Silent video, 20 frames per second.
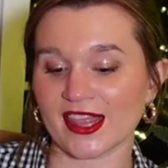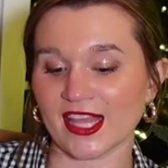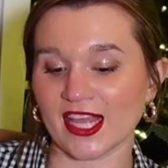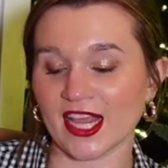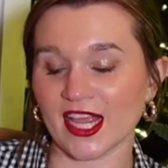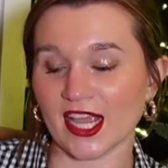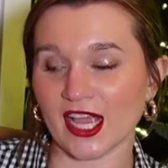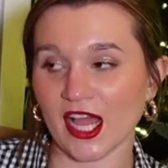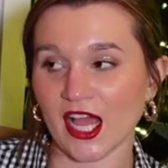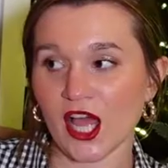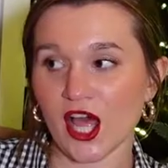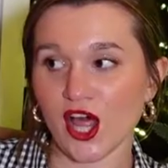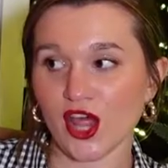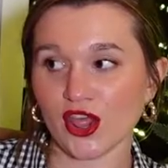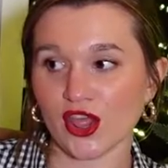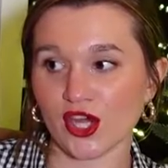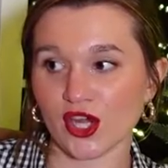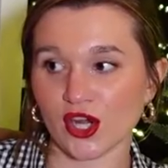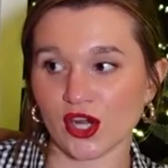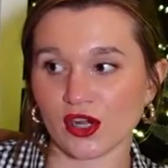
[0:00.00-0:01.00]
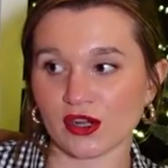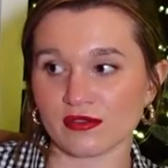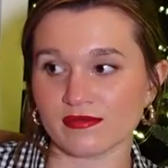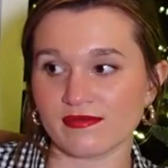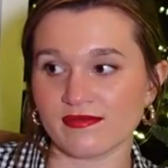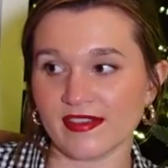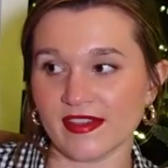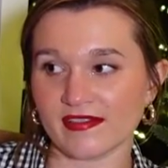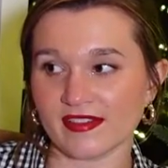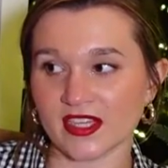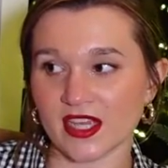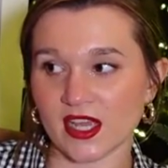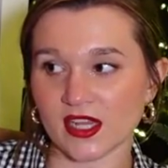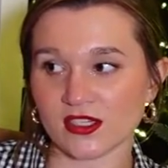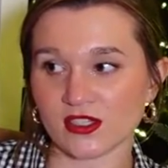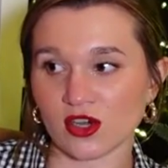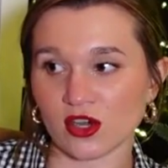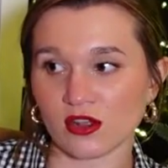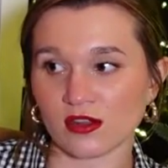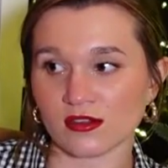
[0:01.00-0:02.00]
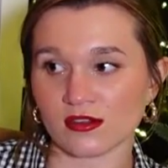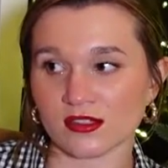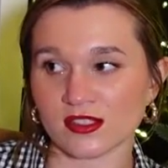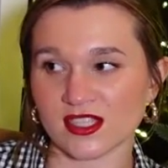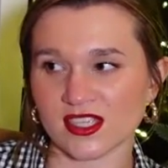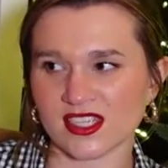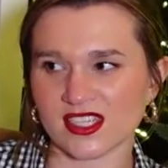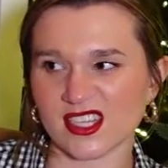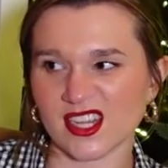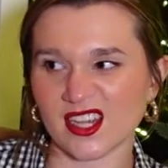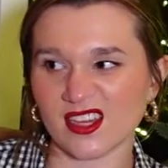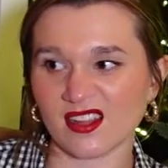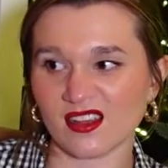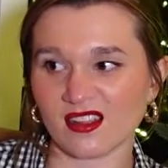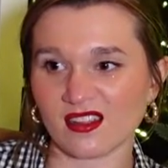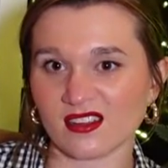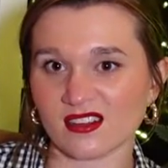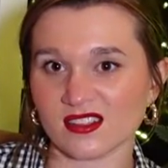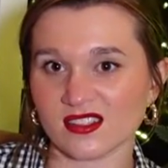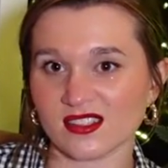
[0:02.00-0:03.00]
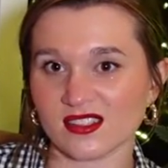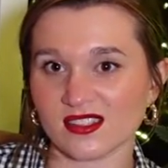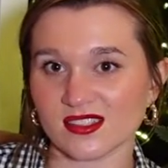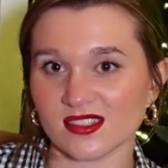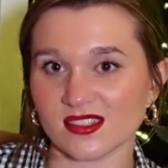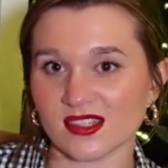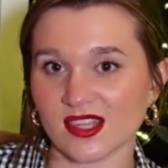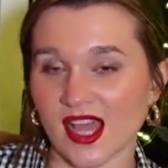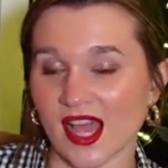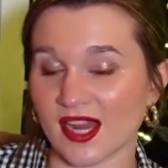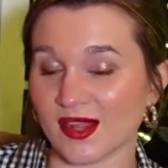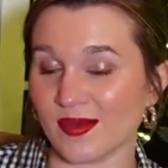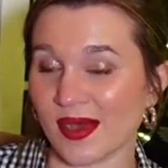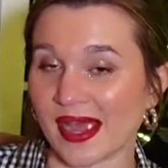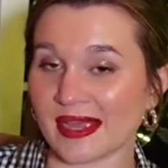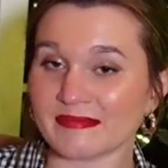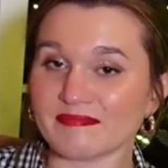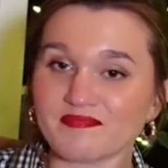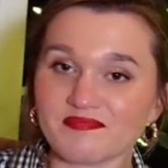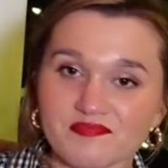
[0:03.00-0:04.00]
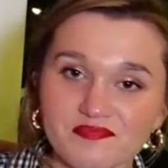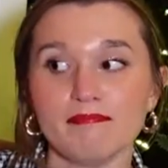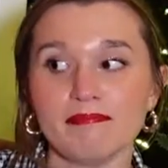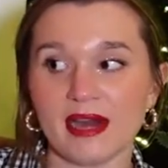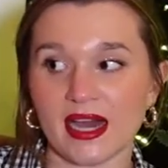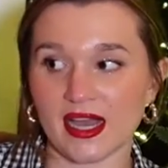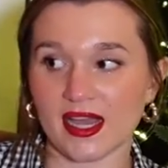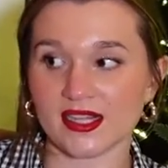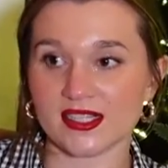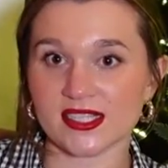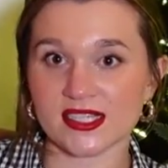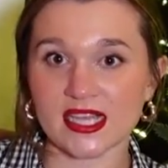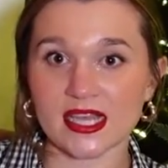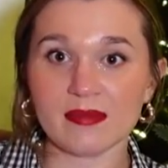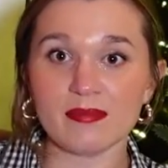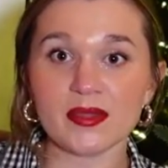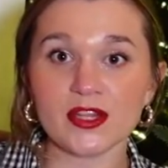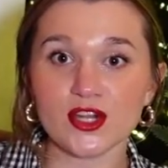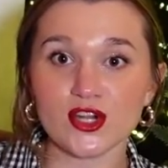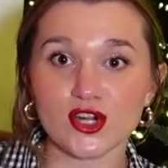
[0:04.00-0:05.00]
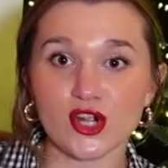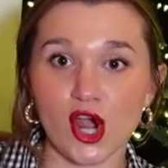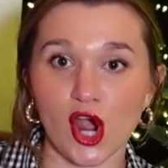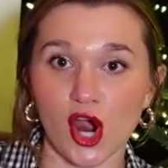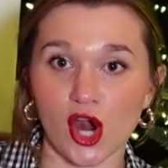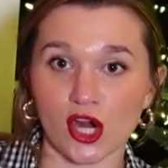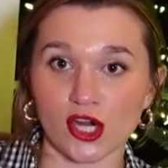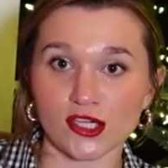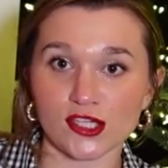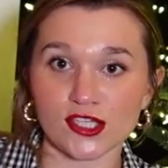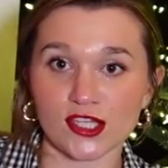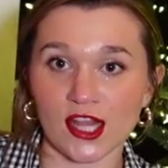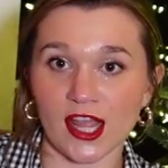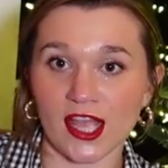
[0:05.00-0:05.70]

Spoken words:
think they're $58, $68. Anyway, but to keep in your car to